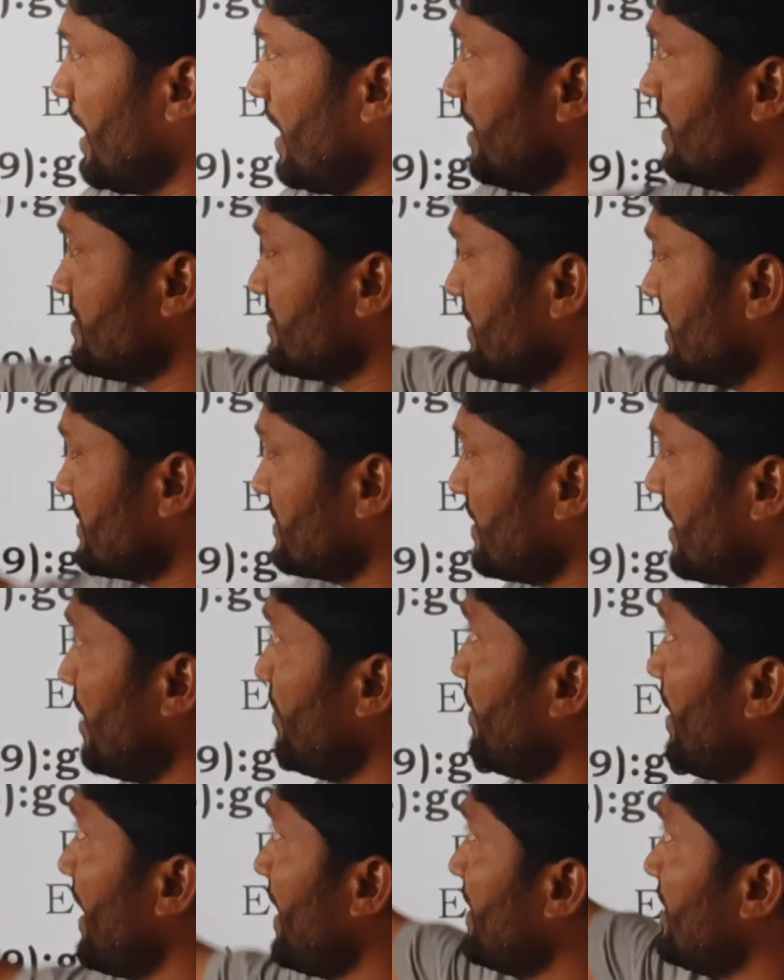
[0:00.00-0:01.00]
and 6
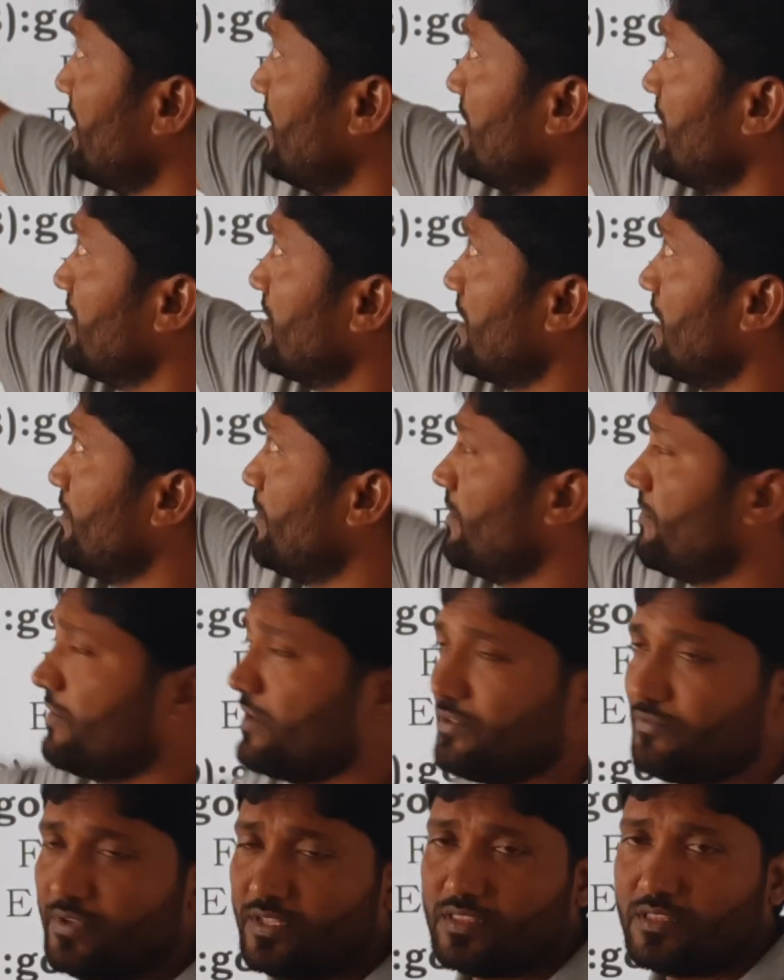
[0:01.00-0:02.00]
comma id can be
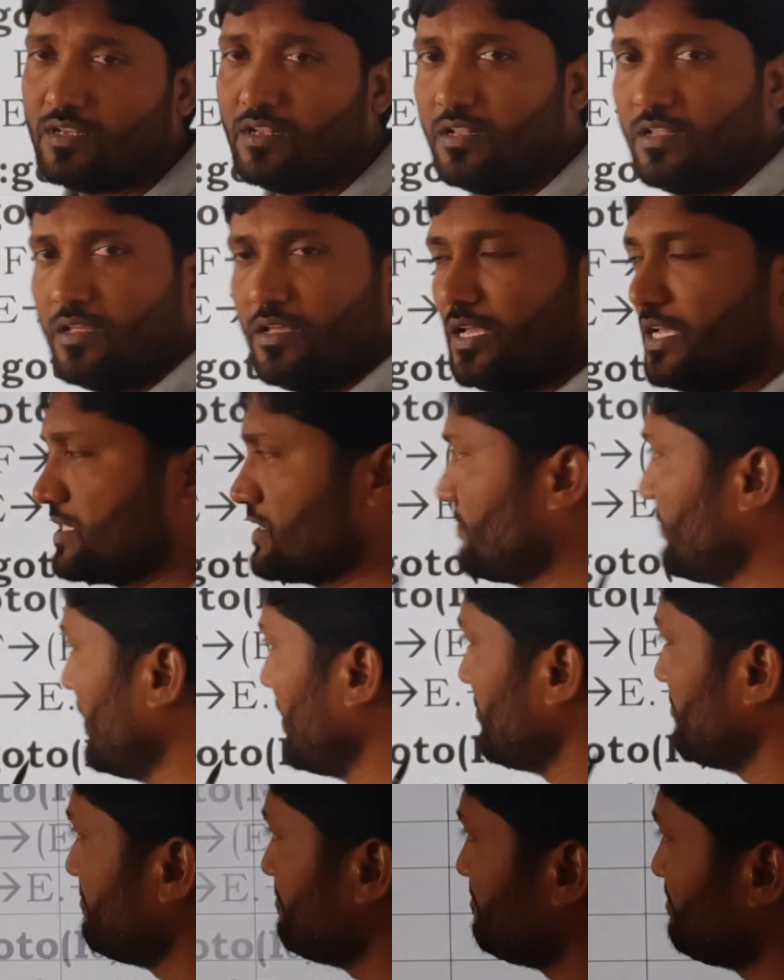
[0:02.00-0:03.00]
filled with
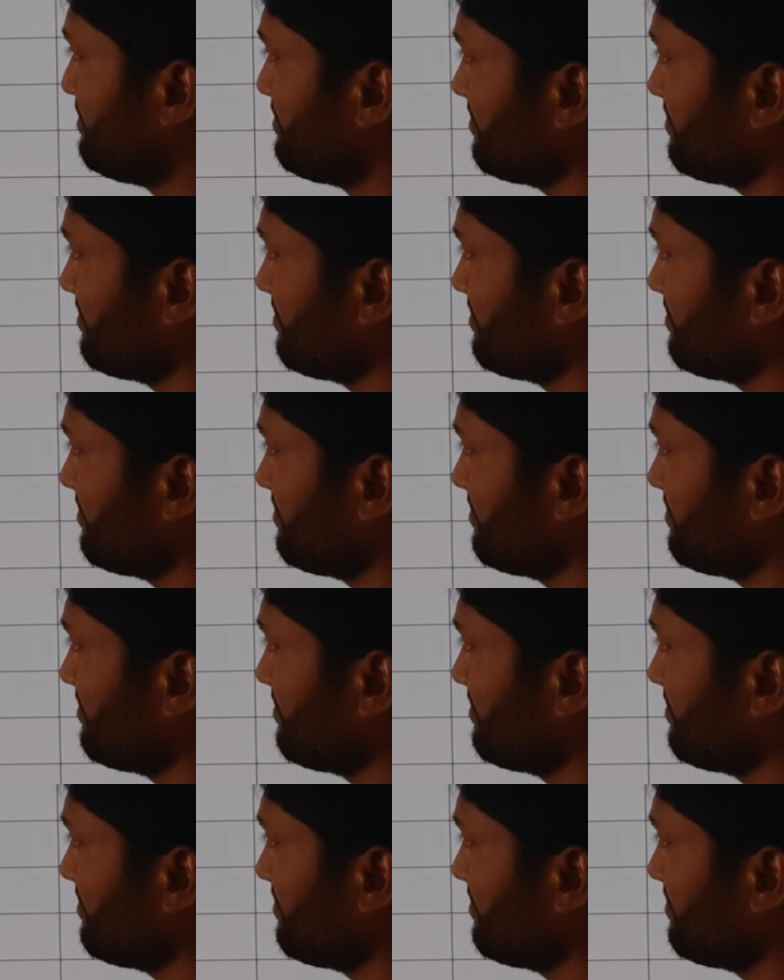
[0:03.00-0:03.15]
S5.